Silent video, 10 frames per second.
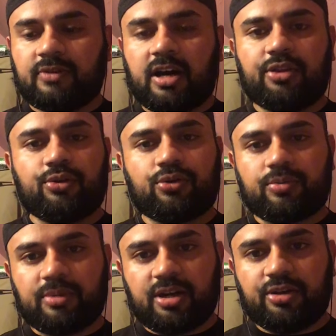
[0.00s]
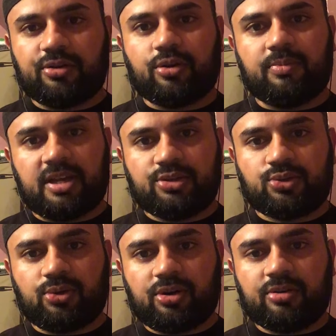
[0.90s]
father or mother or
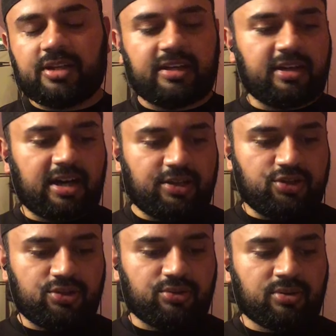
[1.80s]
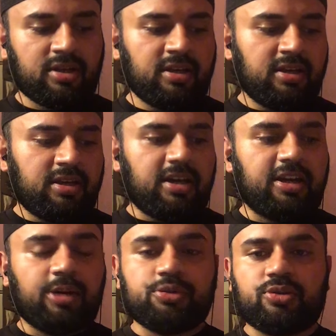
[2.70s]
mentor that guides you and
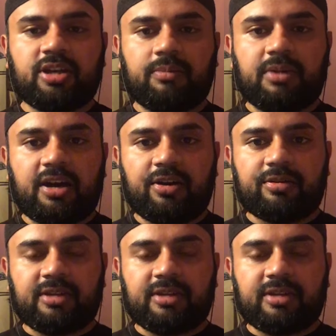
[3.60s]
helps you get better.